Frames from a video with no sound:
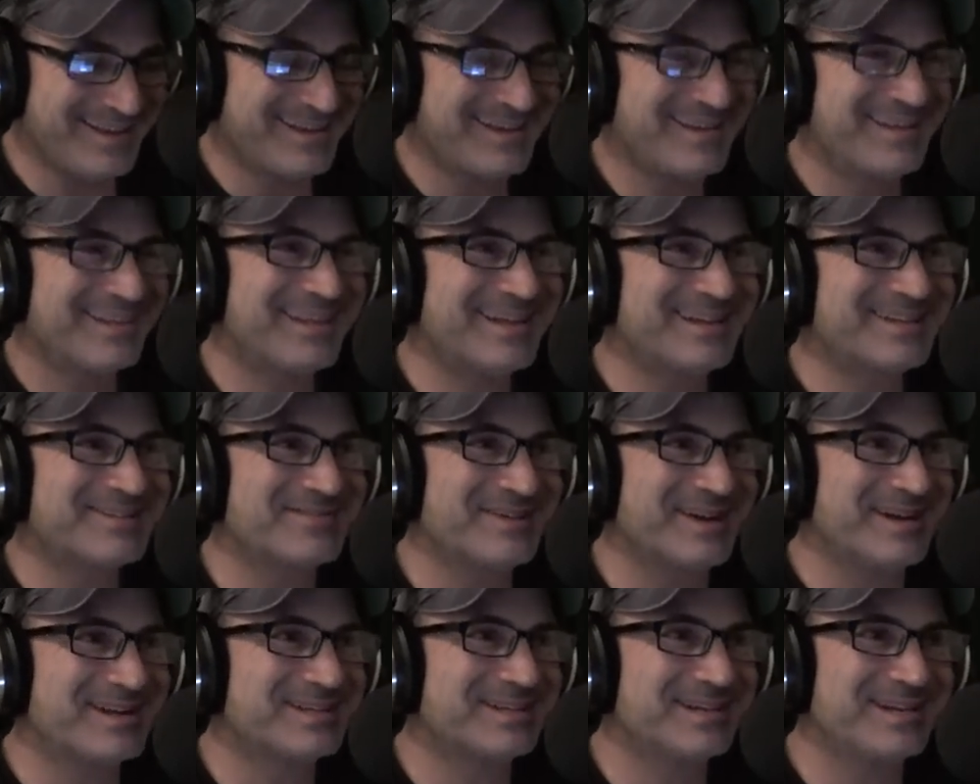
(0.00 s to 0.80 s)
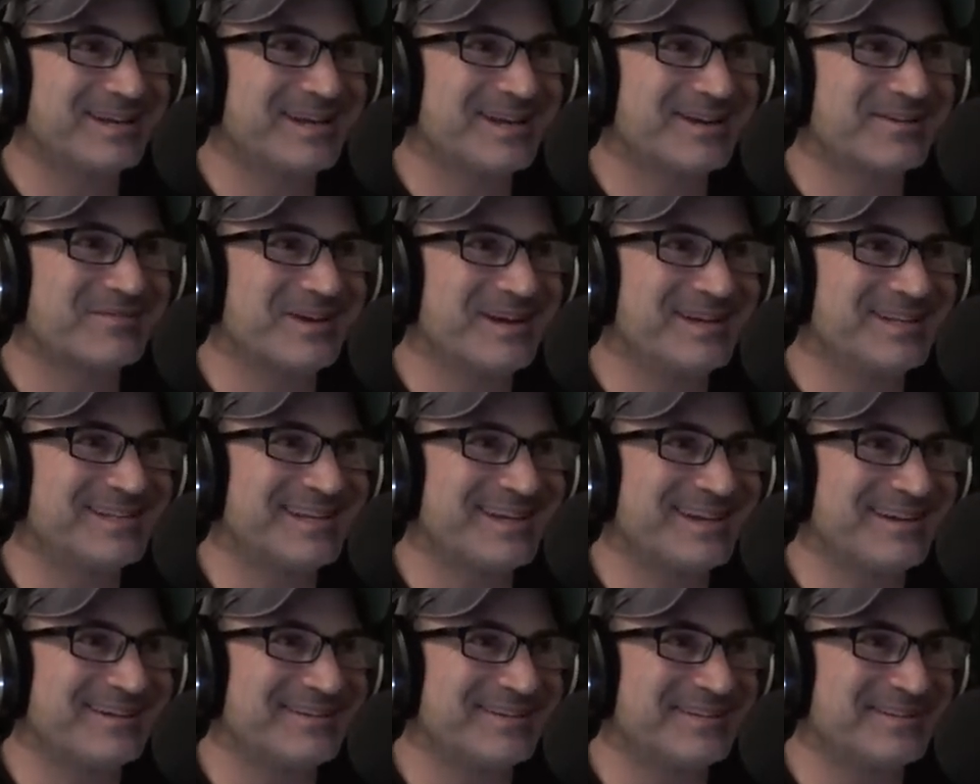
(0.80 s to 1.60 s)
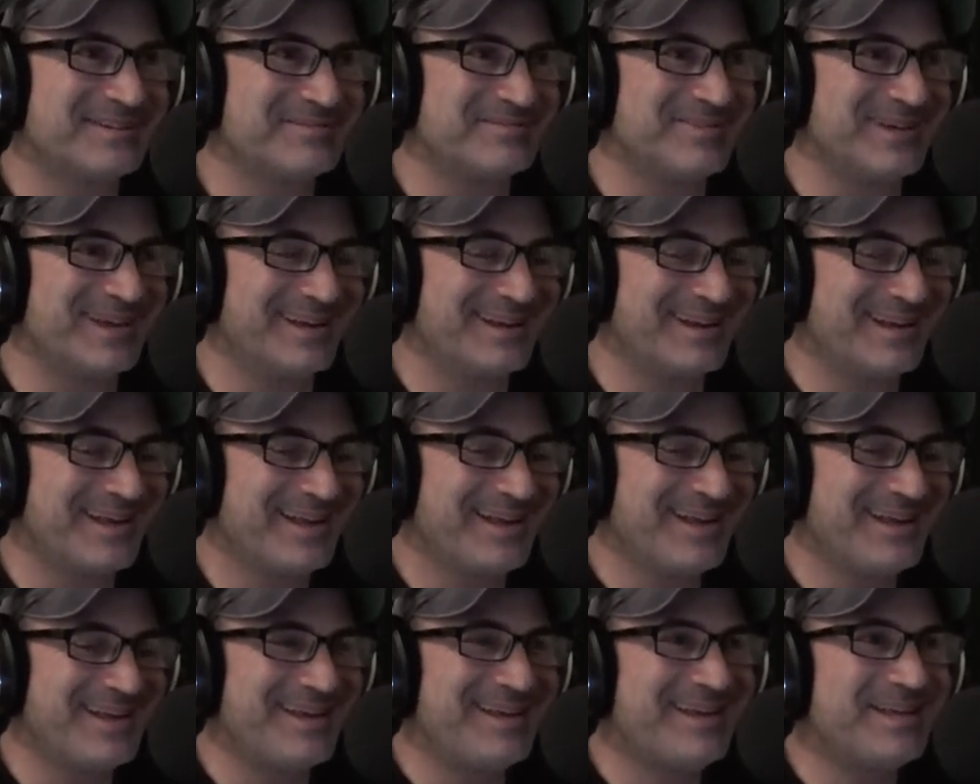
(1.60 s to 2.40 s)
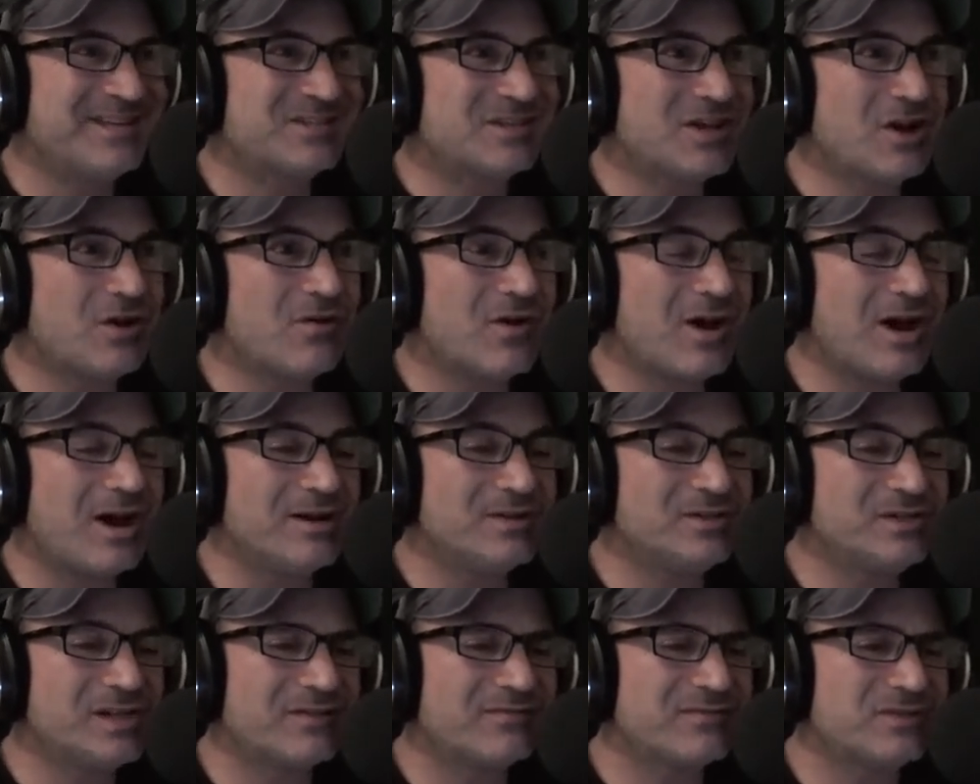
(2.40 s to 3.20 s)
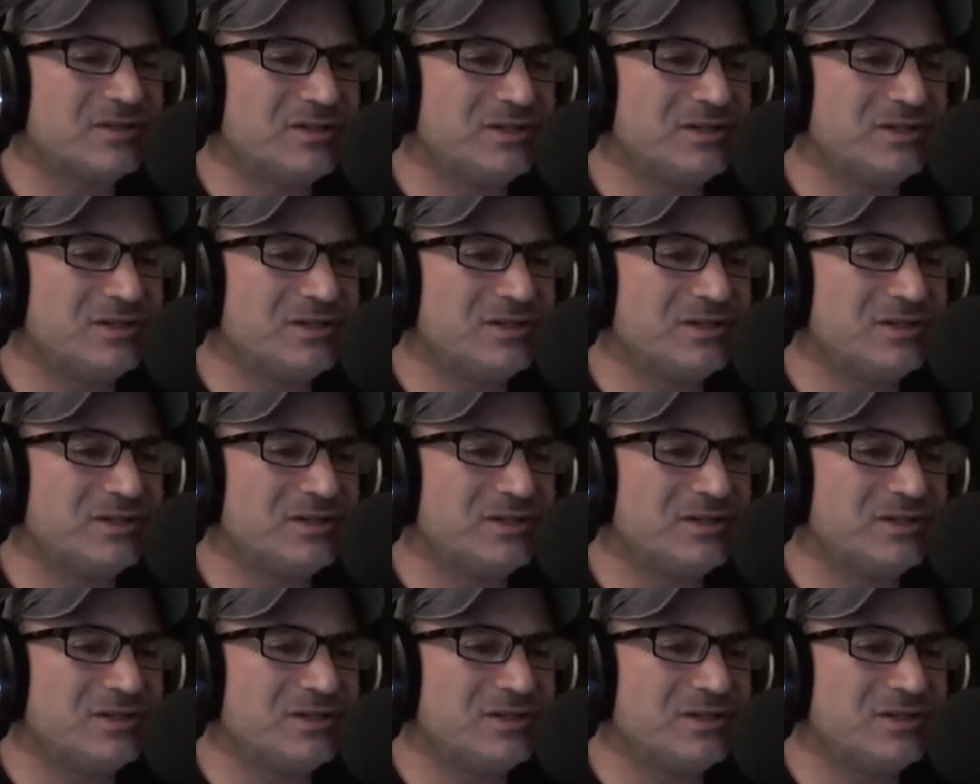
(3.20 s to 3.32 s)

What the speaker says: That's right. It's going to get crazy here in a little bit. So, Jeff, do